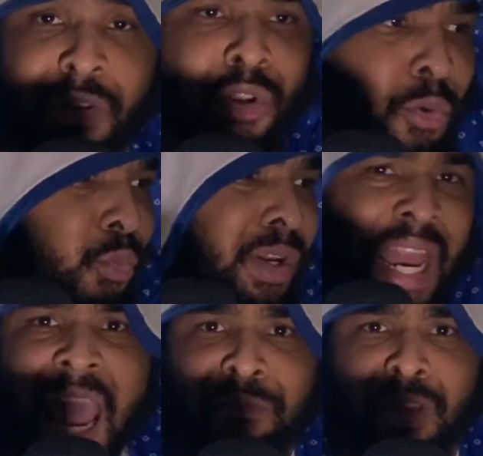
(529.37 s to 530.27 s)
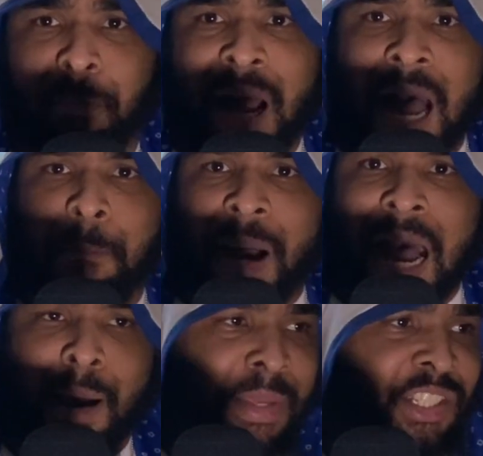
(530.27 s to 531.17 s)
You wouldn't have to
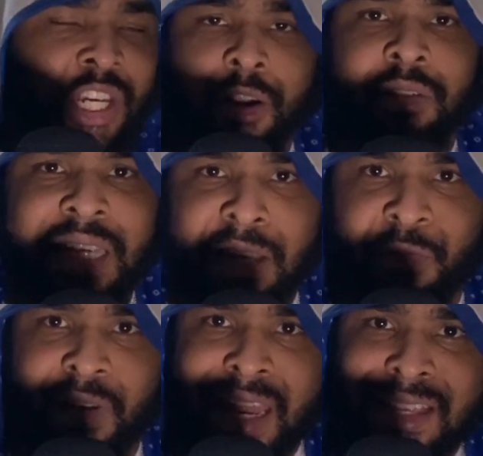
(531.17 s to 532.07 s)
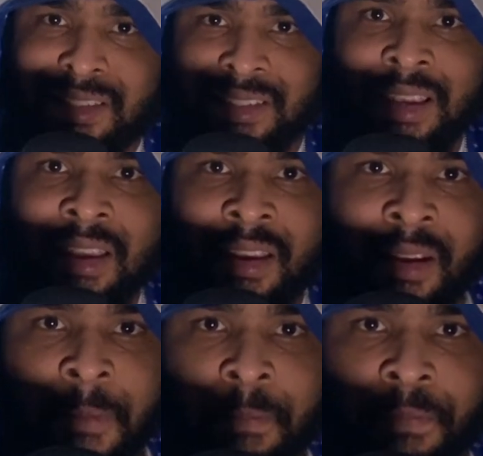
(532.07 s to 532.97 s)
pom-pom and cheerlead for this.
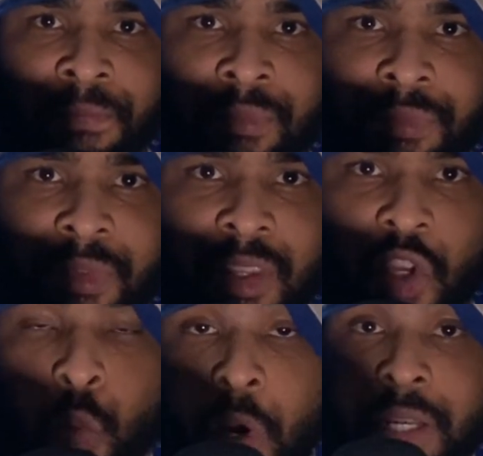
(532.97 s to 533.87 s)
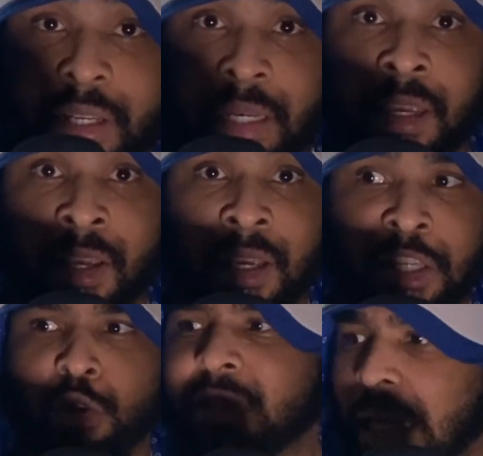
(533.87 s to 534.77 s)
You wouldn't.
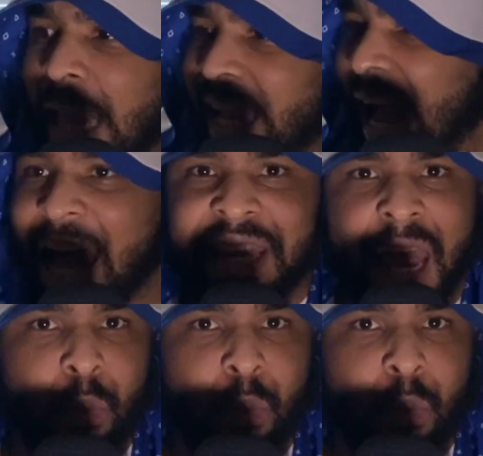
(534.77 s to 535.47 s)
You sound like Kanye